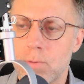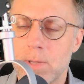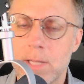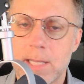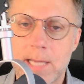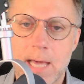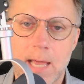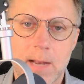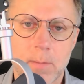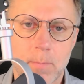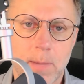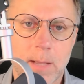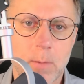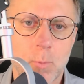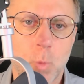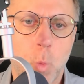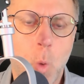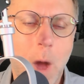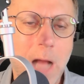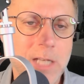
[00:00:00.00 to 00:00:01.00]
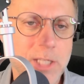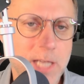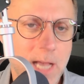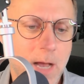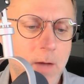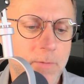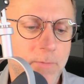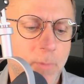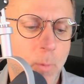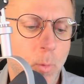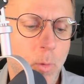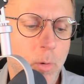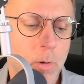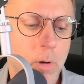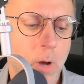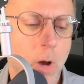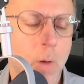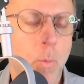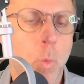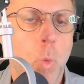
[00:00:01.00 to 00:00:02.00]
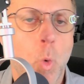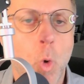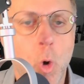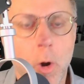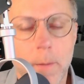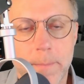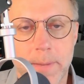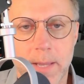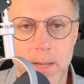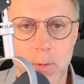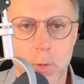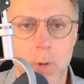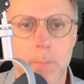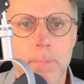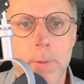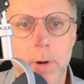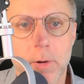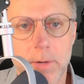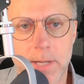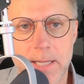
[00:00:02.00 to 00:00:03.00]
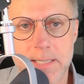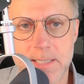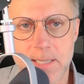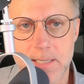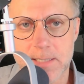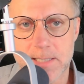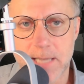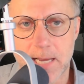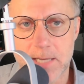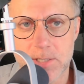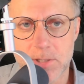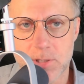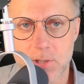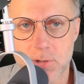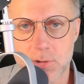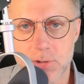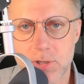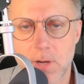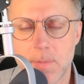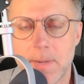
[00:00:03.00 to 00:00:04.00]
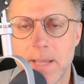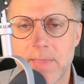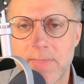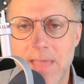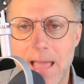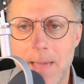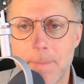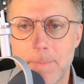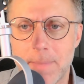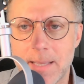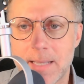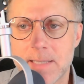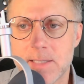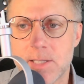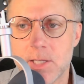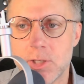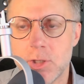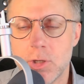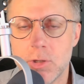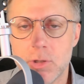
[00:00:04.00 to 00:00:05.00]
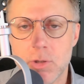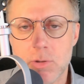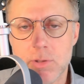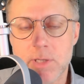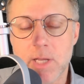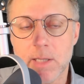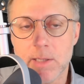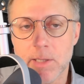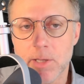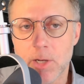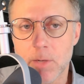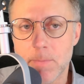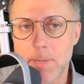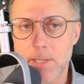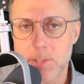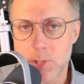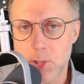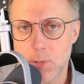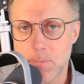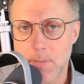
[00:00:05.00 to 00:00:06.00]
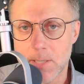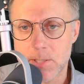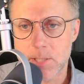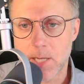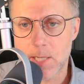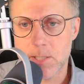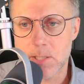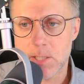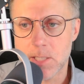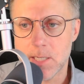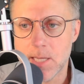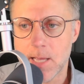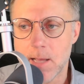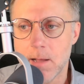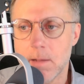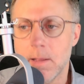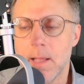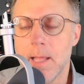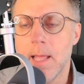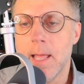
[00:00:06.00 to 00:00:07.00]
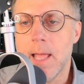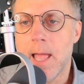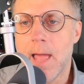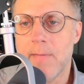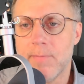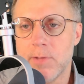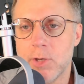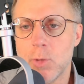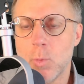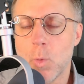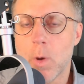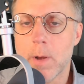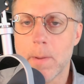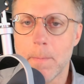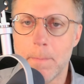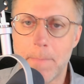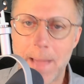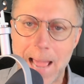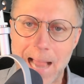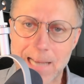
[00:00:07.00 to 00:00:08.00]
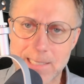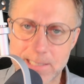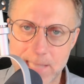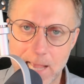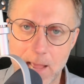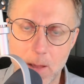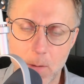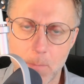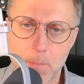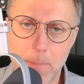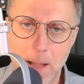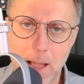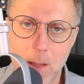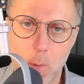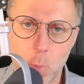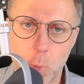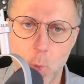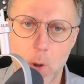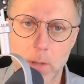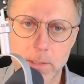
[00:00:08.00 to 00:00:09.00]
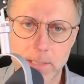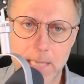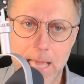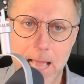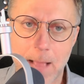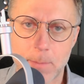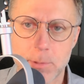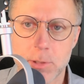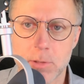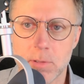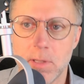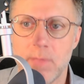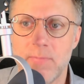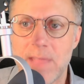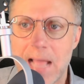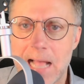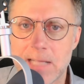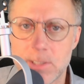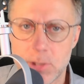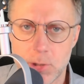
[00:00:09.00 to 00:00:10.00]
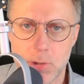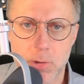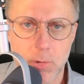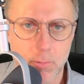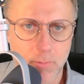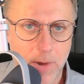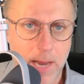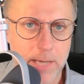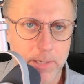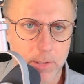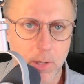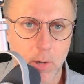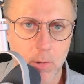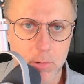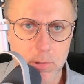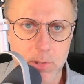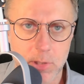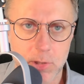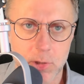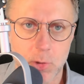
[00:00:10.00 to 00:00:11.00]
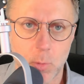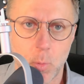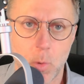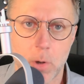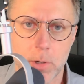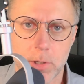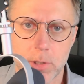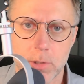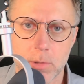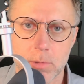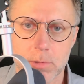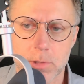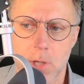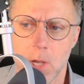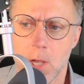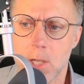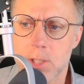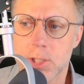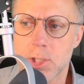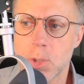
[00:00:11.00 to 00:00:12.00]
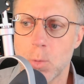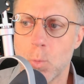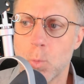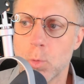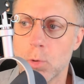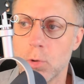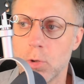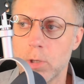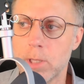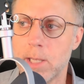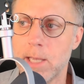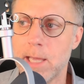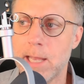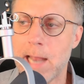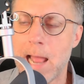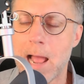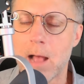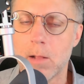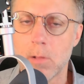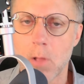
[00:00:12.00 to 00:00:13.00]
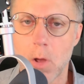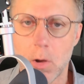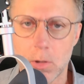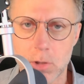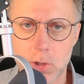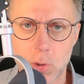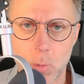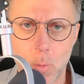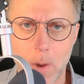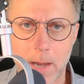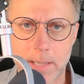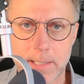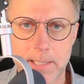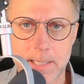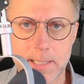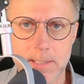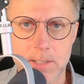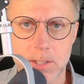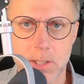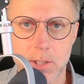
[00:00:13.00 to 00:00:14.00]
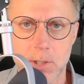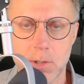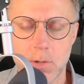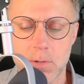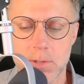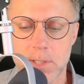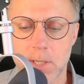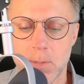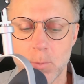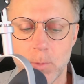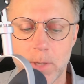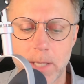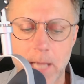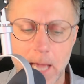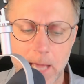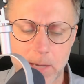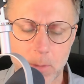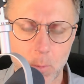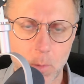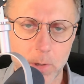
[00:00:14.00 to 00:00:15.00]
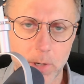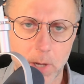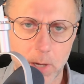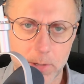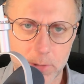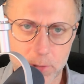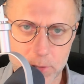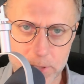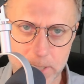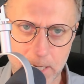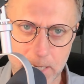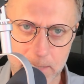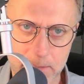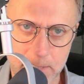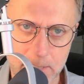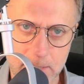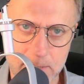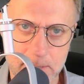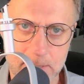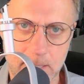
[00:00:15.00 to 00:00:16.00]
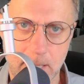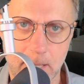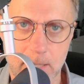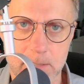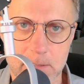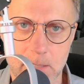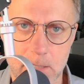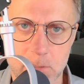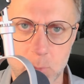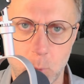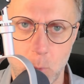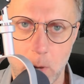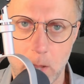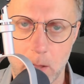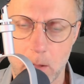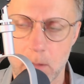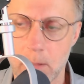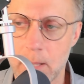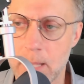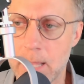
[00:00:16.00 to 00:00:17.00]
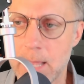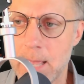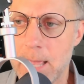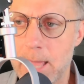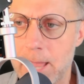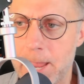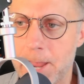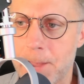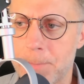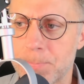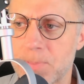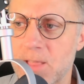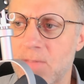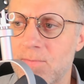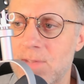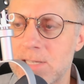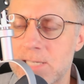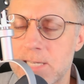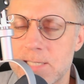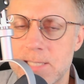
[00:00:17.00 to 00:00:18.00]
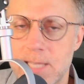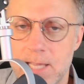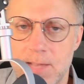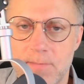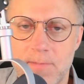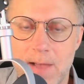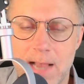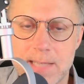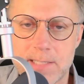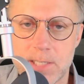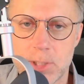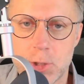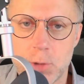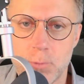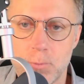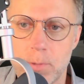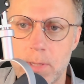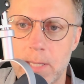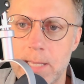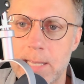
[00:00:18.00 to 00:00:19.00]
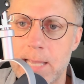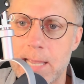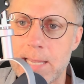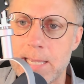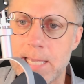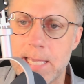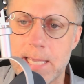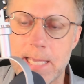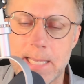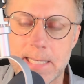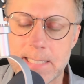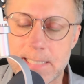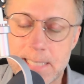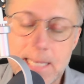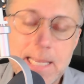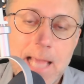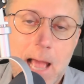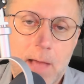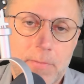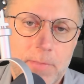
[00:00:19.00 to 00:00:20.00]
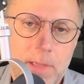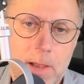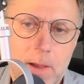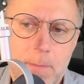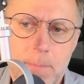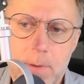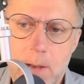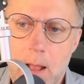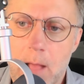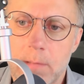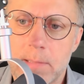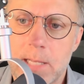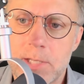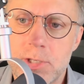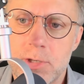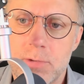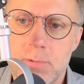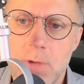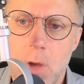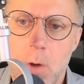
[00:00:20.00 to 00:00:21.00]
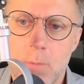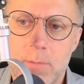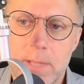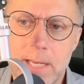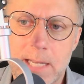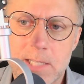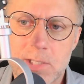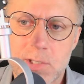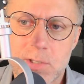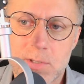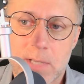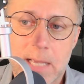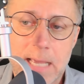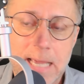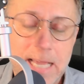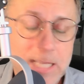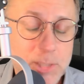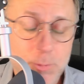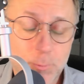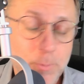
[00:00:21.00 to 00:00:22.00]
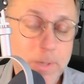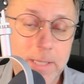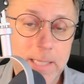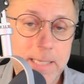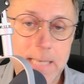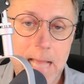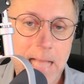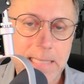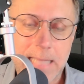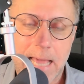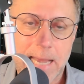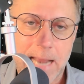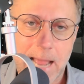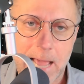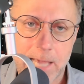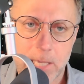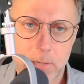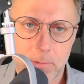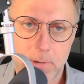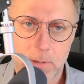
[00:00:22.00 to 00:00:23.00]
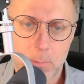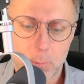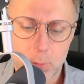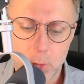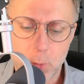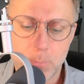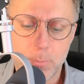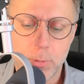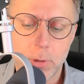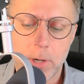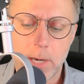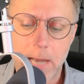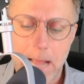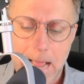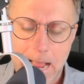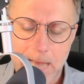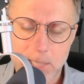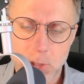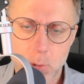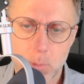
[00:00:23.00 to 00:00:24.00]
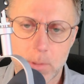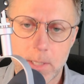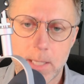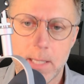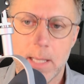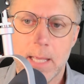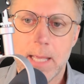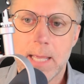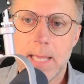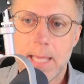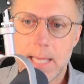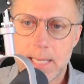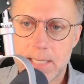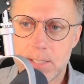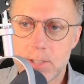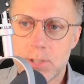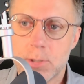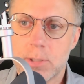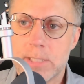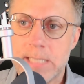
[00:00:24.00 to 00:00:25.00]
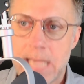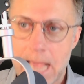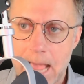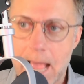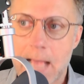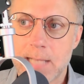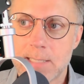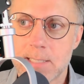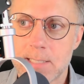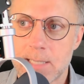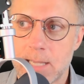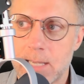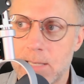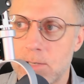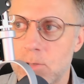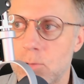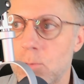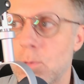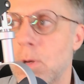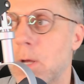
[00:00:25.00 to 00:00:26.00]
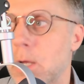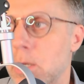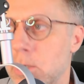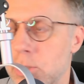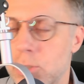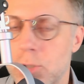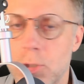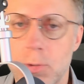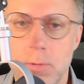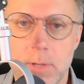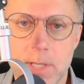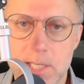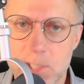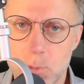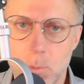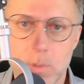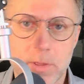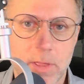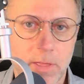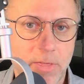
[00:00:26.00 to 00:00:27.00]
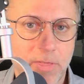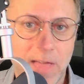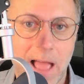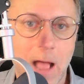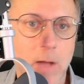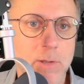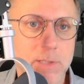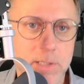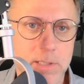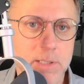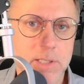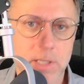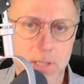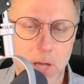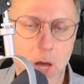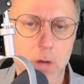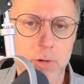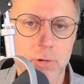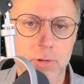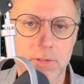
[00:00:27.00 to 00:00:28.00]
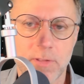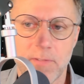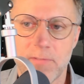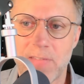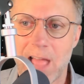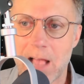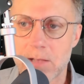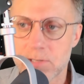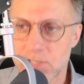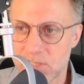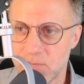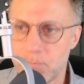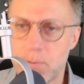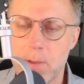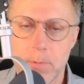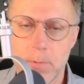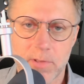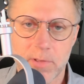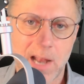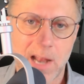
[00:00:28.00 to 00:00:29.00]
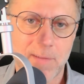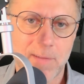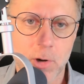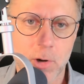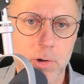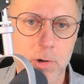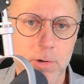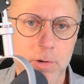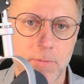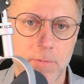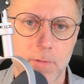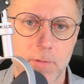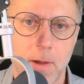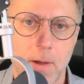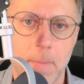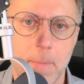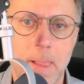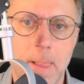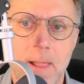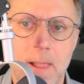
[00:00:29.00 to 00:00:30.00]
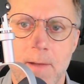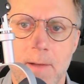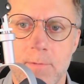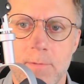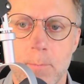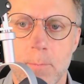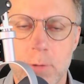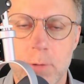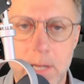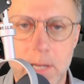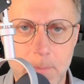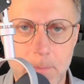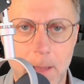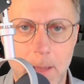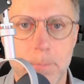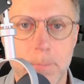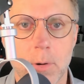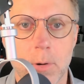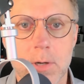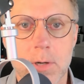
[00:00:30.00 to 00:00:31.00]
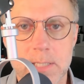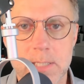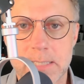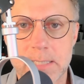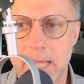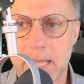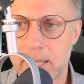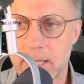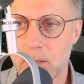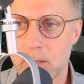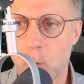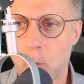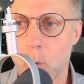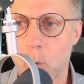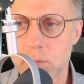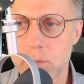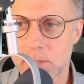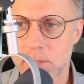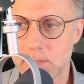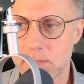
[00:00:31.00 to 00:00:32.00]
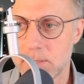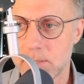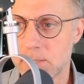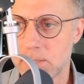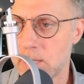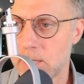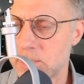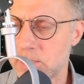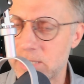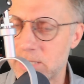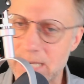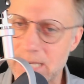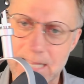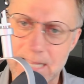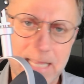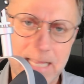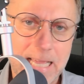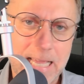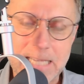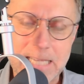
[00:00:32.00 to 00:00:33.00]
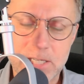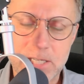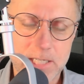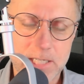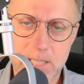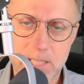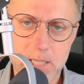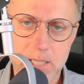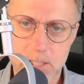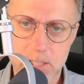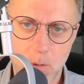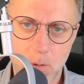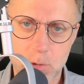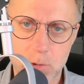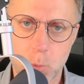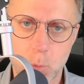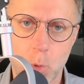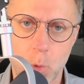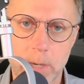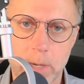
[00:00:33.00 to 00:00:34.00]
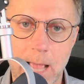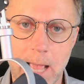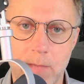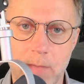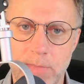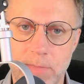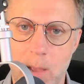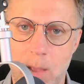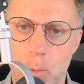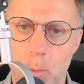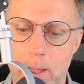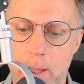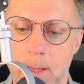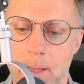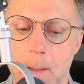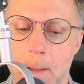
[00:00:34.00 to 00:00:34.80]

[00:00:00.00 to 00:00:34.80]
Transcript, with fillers: really got to like watch out for a warming or burning sensation in your stomach. That means that you used a little bit too much HCl and then you want to back down by one capsule and that's your right dose that you want to use. So when we're looking at how long do I need to use it, we kind of want to understand these things as well. And this is the advice that you really see out there, but I'll let you know that it's it's really not that accurate. When you put it actually into test and you do this with the thousands and hundreds of thousands of people that I've heard from from reading my books and taking courses and such, that it, it just doesn't always work out that way.